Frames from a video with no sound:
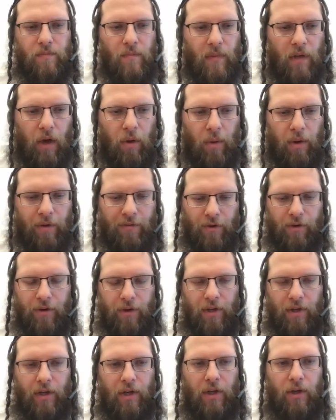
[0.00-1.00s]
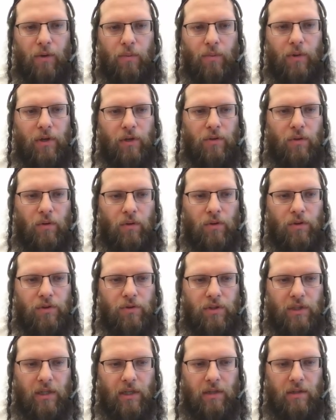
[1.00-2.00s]
However, we can
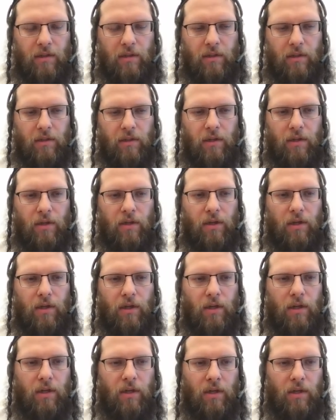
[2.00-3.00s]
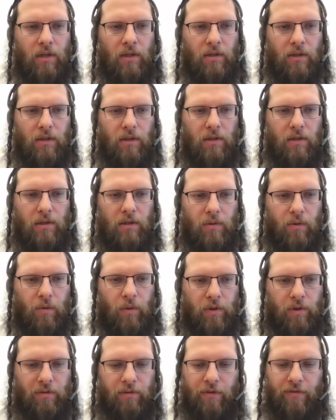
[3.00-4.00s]
also tell
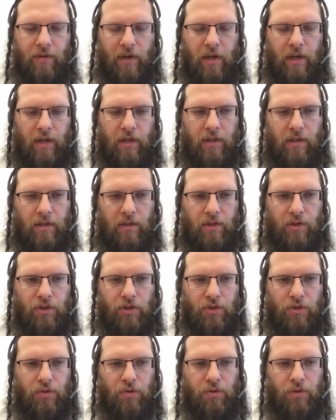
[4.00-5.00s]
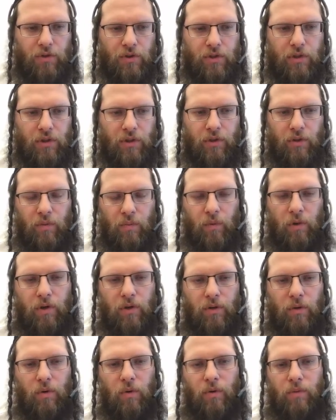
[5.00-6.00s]
quad VFI to use
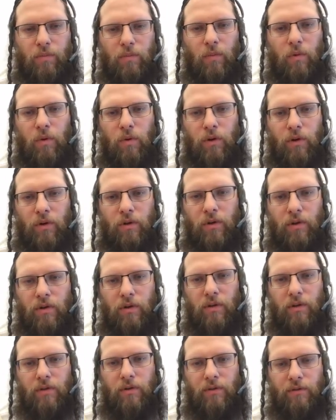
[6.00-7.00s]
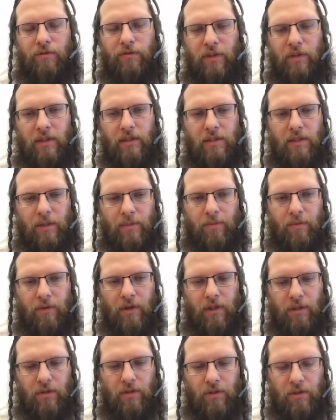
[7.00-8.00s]
one or more field
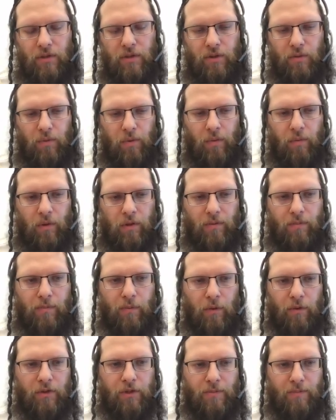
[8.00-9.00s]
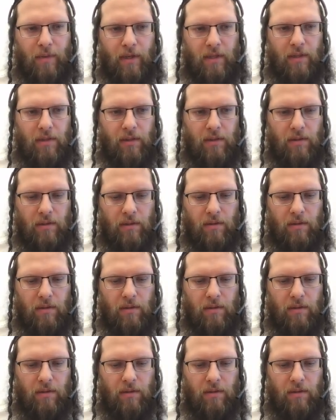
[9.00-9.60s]
separators. So we want both space